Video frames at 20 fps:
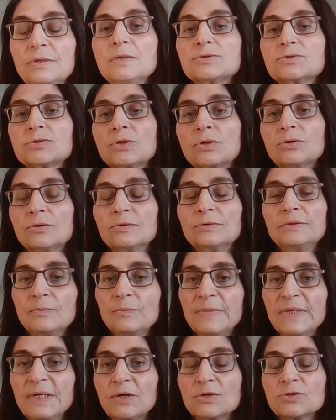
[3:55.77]
So
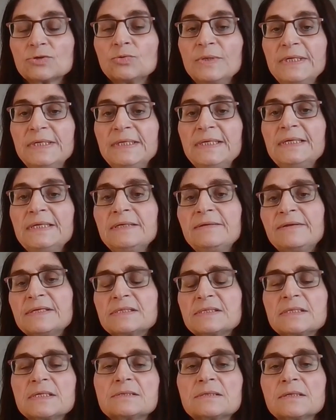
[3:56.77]
because we need,
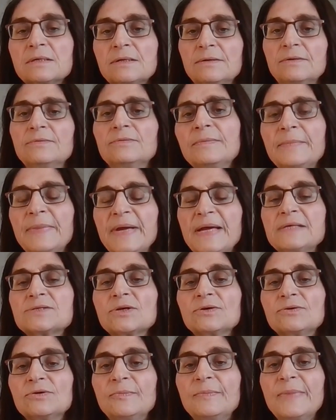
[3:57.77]
this is based
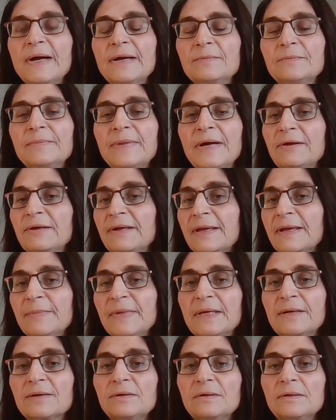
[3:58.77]
on the
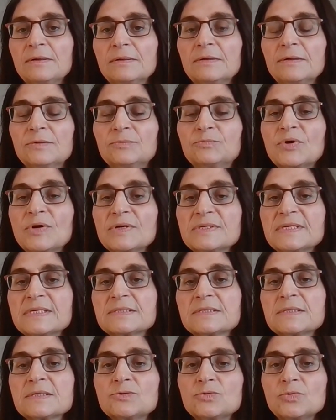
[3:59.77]
biochemical
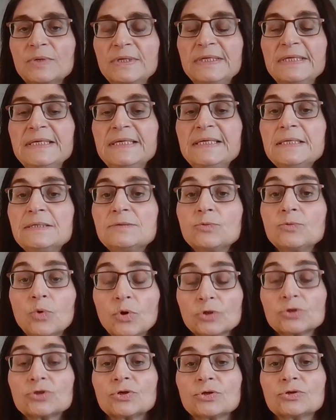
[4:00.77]
processes, we need
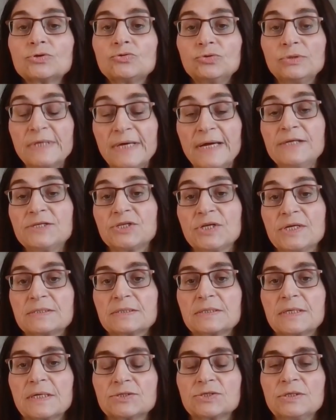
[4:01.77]
water to
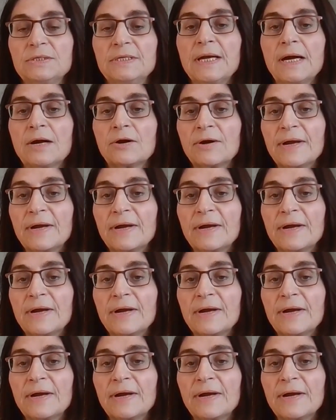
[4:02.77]
digest. Actually, our